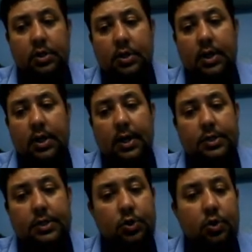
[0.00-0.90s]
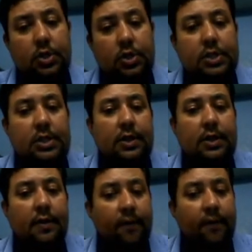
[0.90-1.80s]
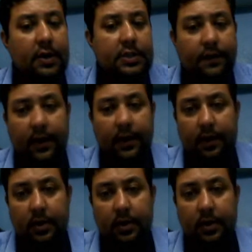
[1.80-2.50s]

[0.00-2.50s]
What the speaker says: So this is the first filter.